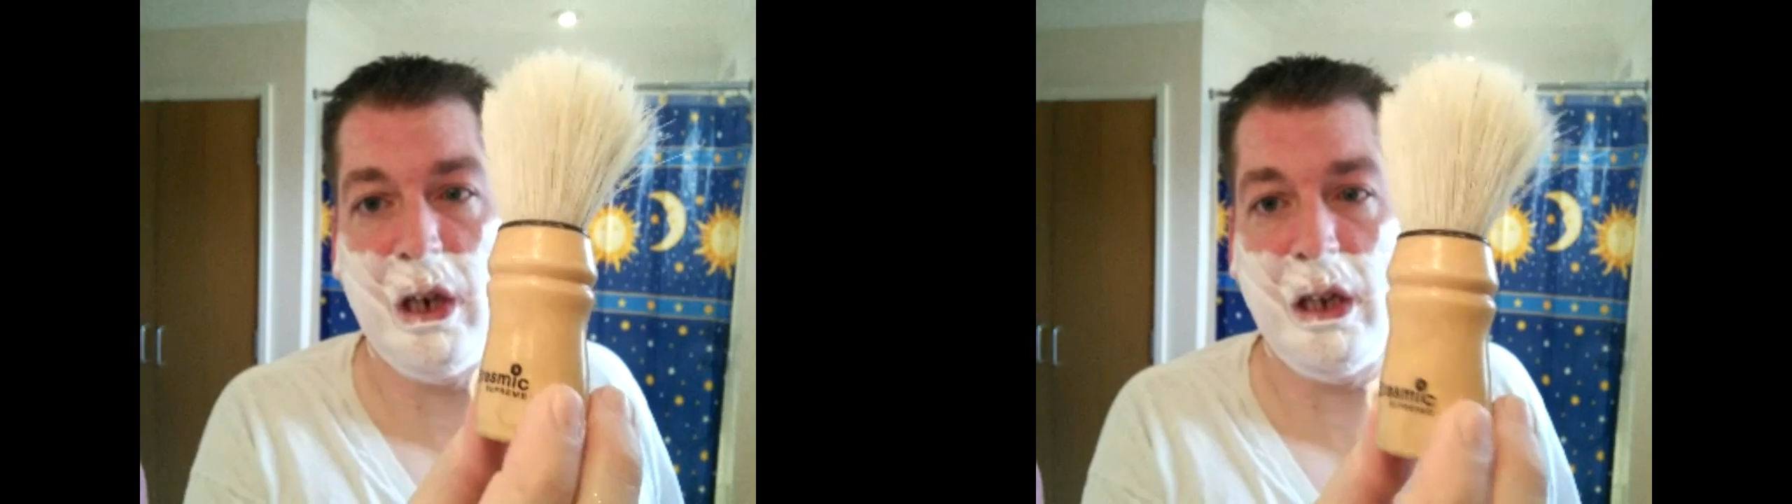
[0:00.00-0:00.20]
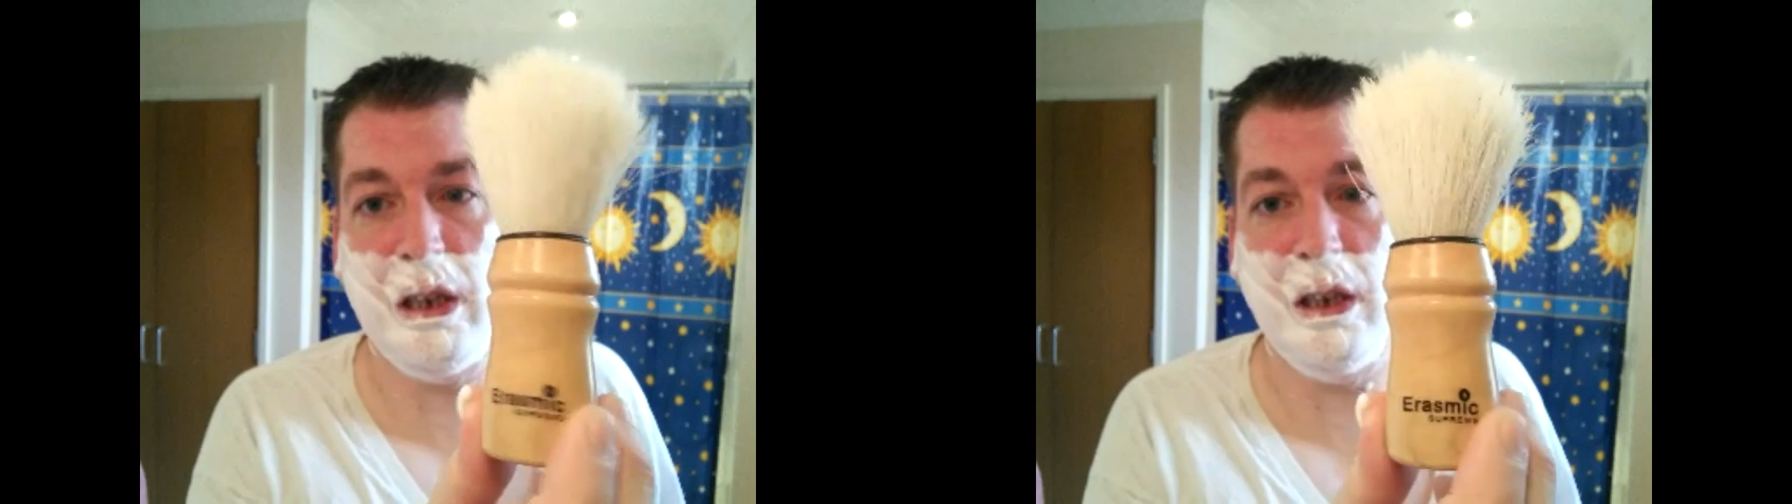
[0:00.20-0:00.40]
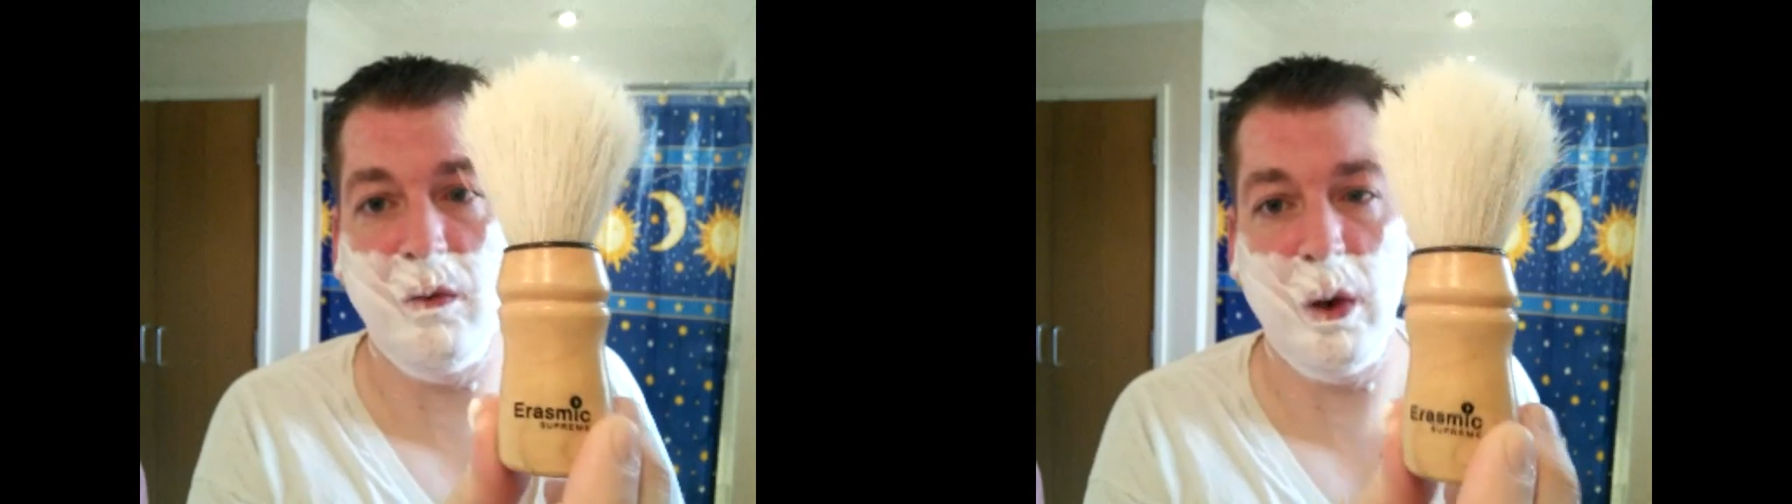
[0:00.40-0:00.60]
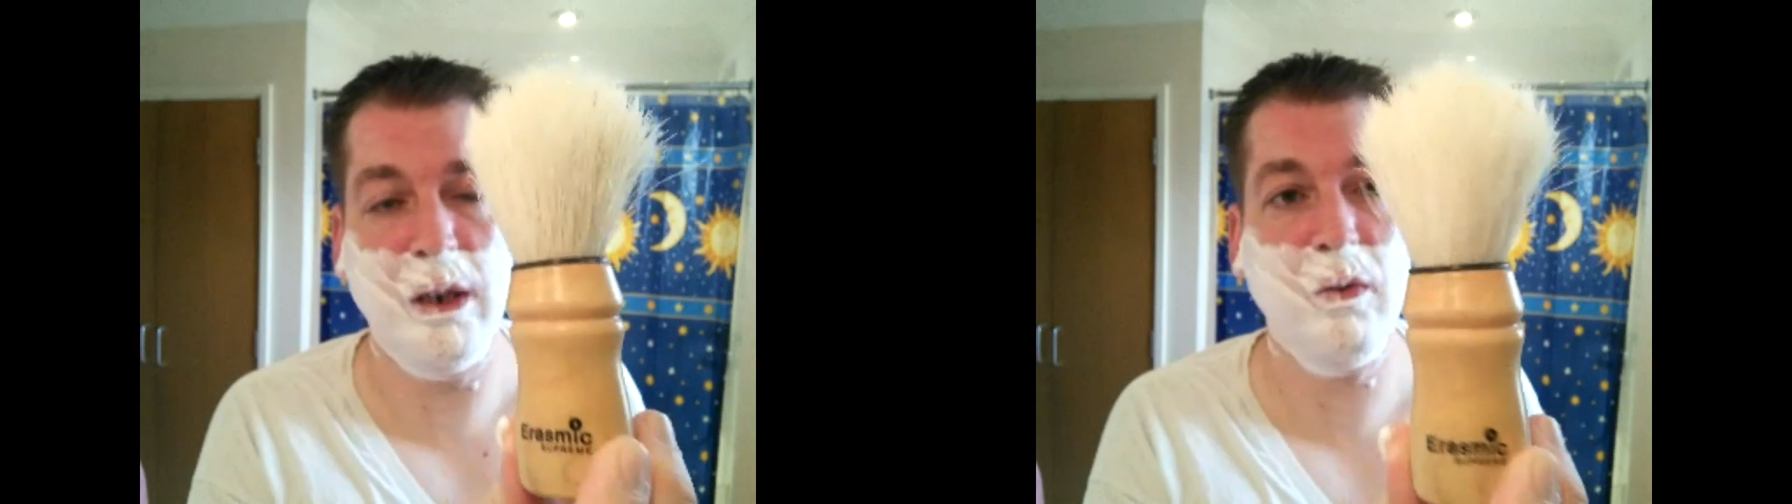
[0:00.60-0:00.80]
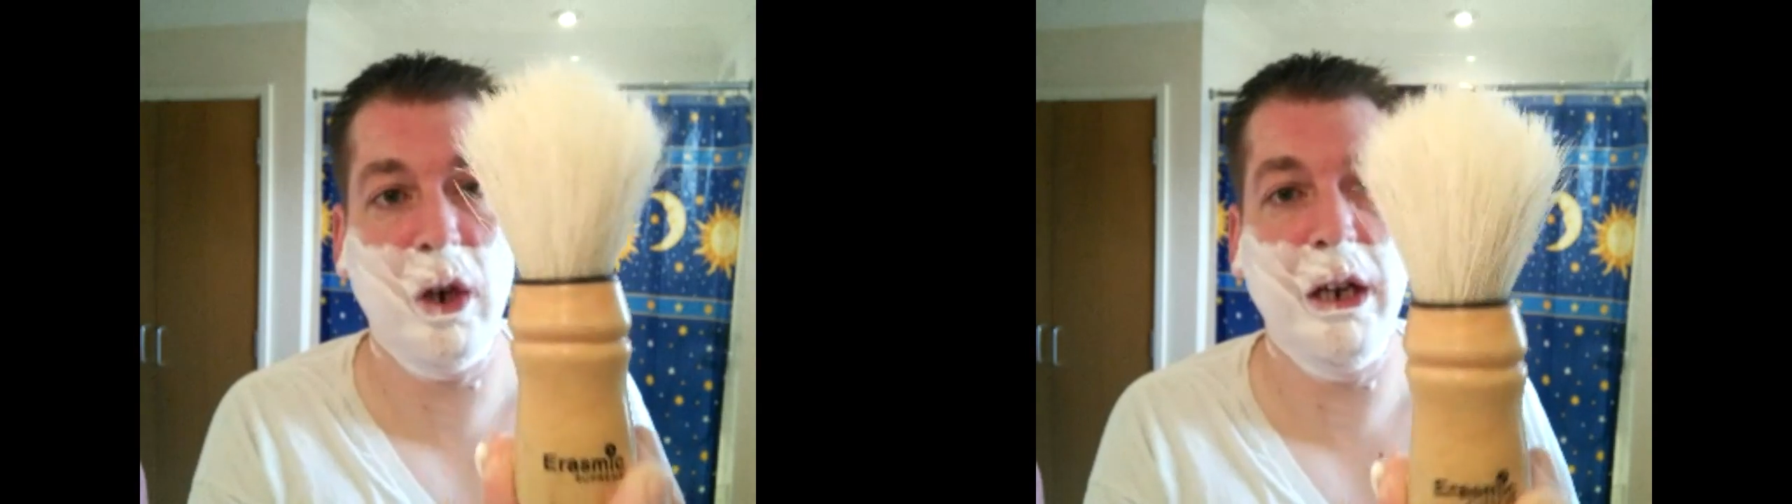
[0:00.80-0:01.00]
highly of
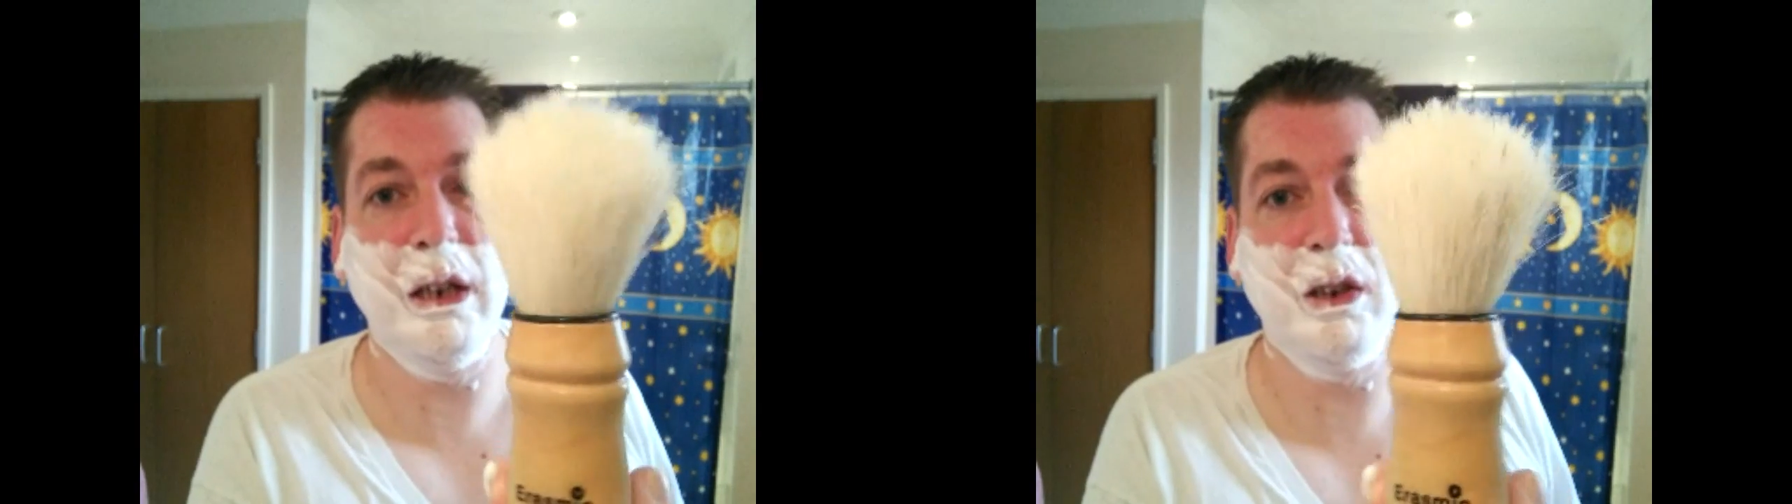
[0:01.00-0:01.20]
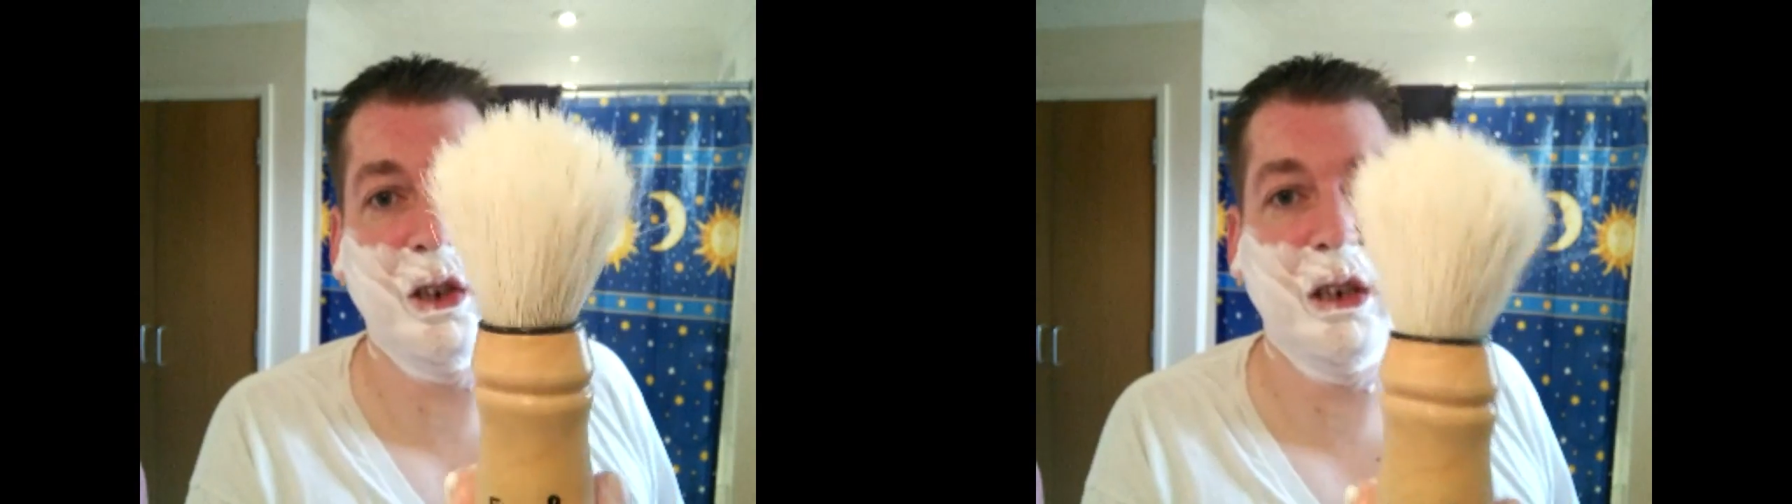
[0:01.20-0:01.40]
whenever I get the